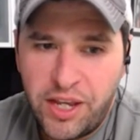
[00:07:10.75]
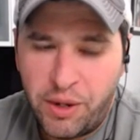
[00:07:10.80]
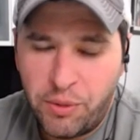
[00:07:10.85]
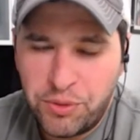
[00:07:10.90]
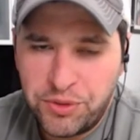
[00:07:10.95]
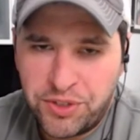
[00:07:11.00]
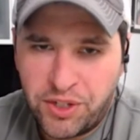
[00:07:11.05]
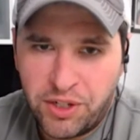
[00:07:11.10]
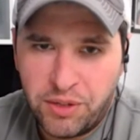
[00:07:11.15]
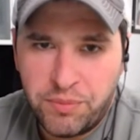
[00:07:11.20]
it
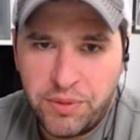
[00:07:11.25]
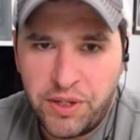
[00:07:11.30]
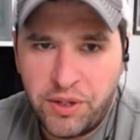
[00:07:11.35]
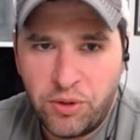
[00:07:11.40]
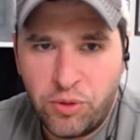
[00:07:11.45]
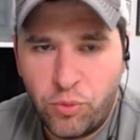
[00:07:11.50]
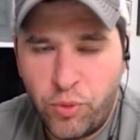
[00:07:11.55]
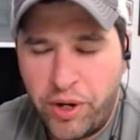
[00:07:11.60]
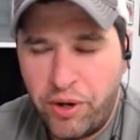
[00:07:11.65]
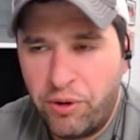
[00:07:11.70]
was going to be
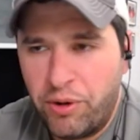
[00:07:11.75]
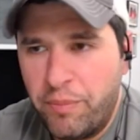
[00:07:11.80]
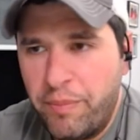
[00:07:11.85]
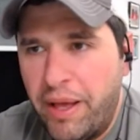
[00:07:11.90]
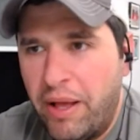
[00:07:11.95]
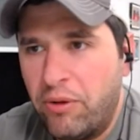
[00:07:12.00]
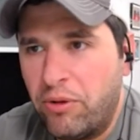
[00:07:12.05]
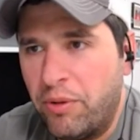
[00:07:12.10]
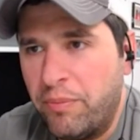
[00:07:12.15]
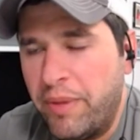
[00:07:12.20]
a weird
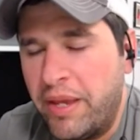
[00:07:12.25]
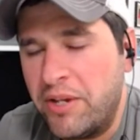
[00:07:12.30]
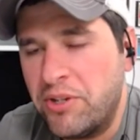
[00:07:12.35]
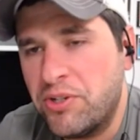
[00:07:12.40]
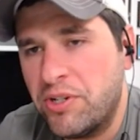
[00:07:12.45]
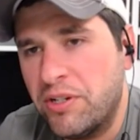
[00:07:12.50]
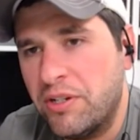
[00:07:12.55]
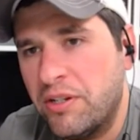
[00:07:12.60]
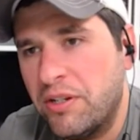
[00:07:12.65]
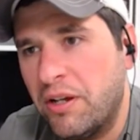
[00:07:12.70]

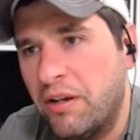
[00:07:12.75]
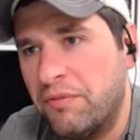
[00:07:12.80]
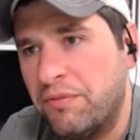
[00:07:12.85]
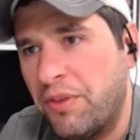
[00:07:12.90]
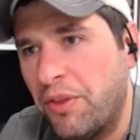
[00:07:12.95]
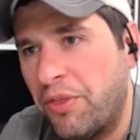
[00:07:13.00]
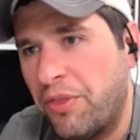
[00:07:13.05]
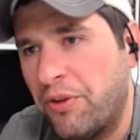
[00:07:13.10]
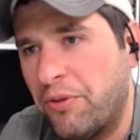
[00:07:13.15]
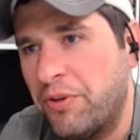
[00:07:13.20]
amalgamation of
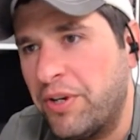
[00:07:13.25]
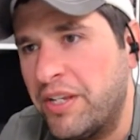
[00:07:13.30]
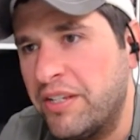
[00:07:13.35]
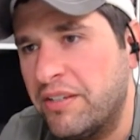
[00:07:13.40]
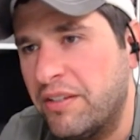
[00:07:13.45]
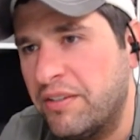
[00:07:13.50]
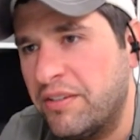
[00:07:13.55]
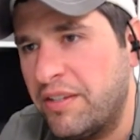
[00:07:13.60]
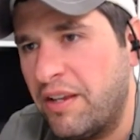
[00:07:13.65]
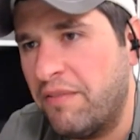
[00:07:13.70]
the
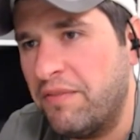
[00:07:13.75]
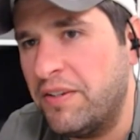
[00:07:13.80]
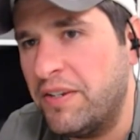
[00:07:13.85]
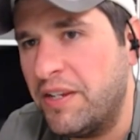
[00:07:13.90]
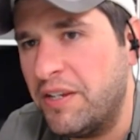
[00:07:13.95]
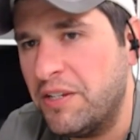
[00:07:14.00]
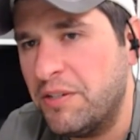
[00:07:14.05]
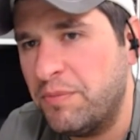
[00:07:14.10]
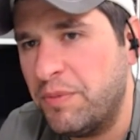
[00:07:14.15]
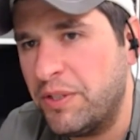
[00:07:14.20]
30s and
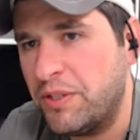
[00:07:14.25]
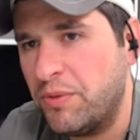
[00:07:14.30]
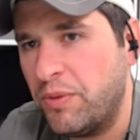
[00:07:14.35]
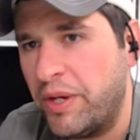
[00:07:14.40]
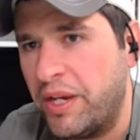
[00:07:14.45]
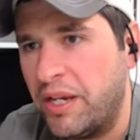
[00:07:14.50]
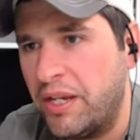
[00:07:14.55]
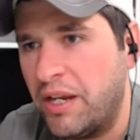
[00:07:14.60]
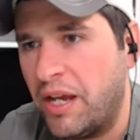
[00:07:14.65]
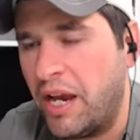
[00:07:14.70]
70s
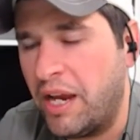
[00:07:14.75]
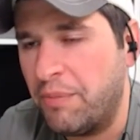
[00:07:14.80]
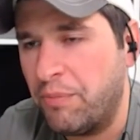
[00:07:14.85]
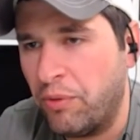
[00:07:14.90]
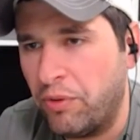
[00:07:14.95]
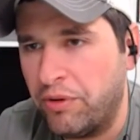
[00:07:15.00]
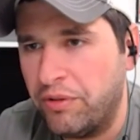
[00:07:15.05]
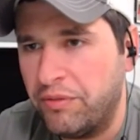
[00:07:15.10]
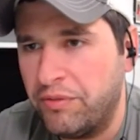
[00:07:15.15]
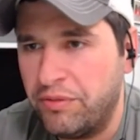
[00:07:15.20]
between
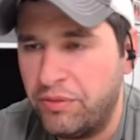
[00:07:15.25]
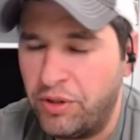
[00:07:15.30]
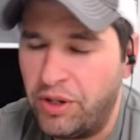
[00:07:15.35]
hyper and